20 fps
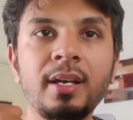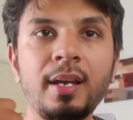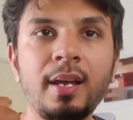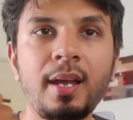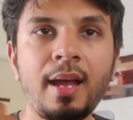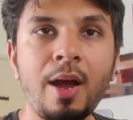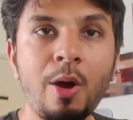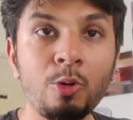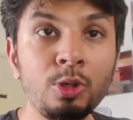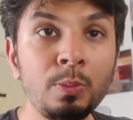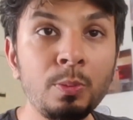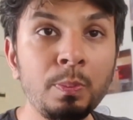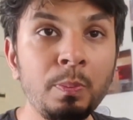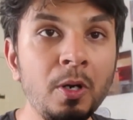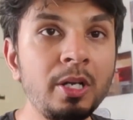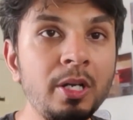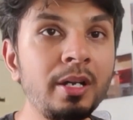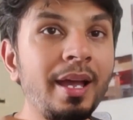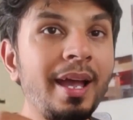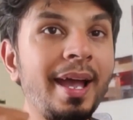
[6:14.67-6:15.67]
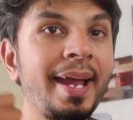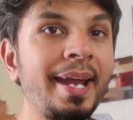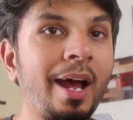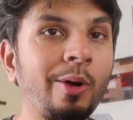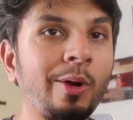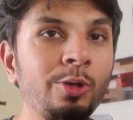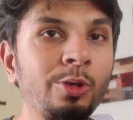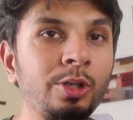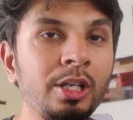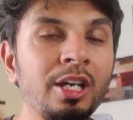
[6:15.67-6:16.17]
output and
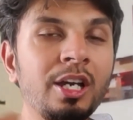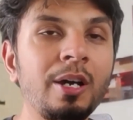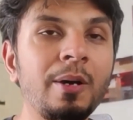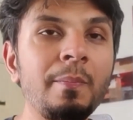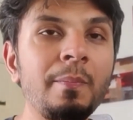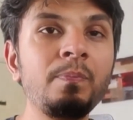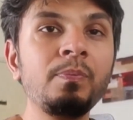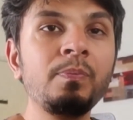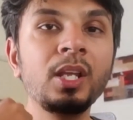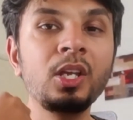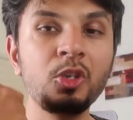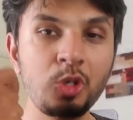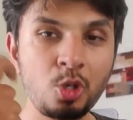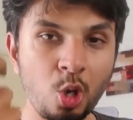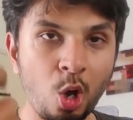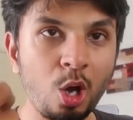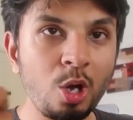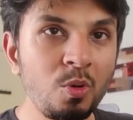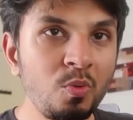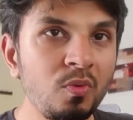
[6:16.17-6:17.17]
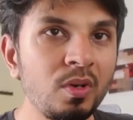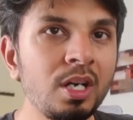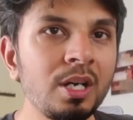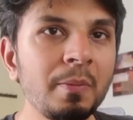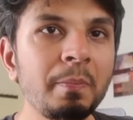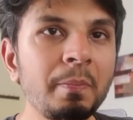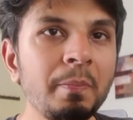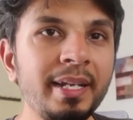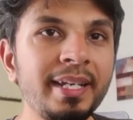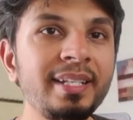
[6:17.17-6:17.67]
outcome your
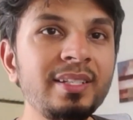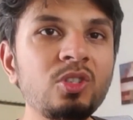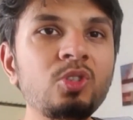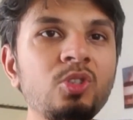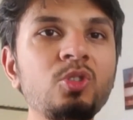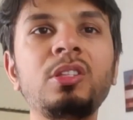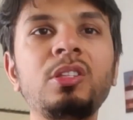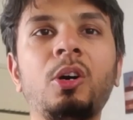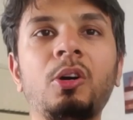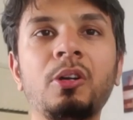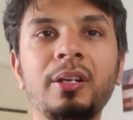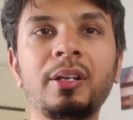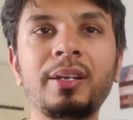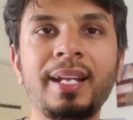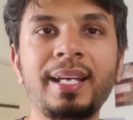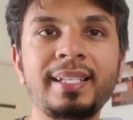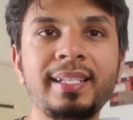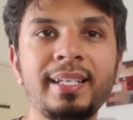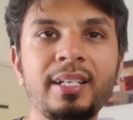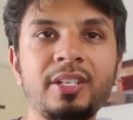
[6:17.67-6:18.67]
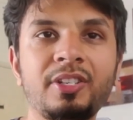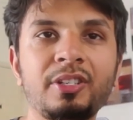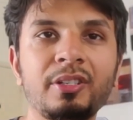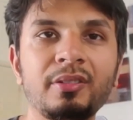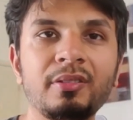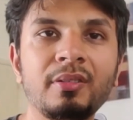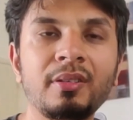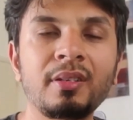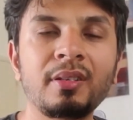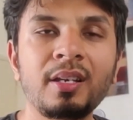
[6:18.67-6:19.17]
work brings to the
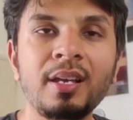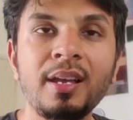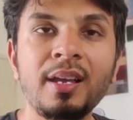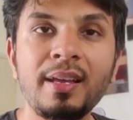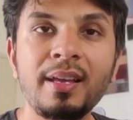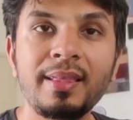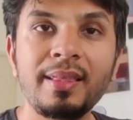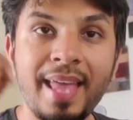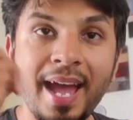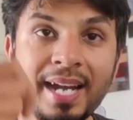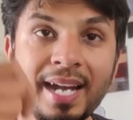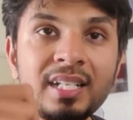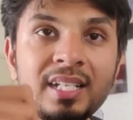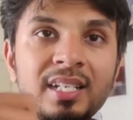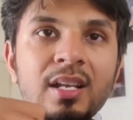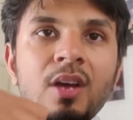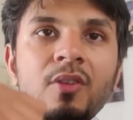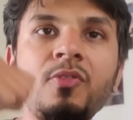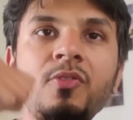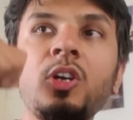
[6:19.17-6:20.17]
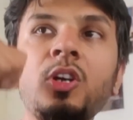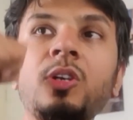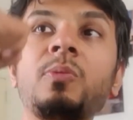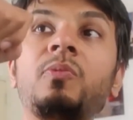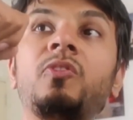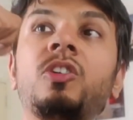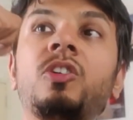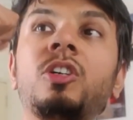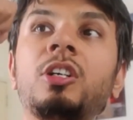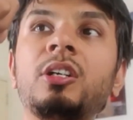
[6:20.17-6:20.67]
organization. That's how your
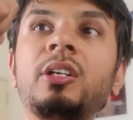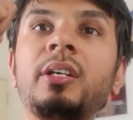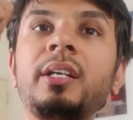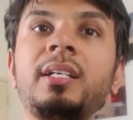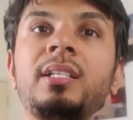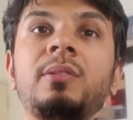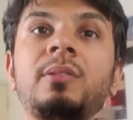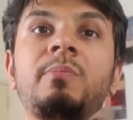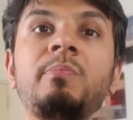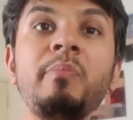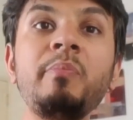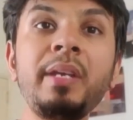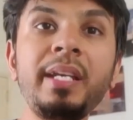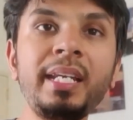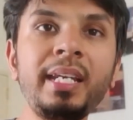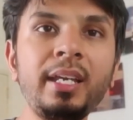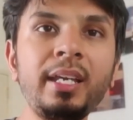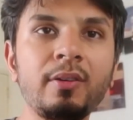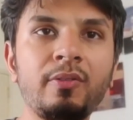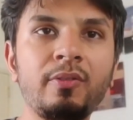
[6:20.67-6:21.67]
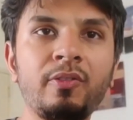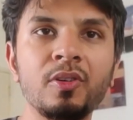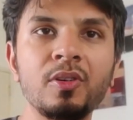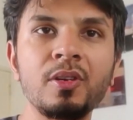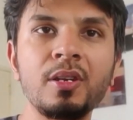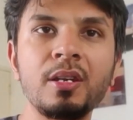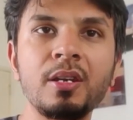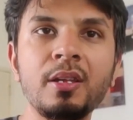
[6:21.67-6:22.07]
work is meaningful.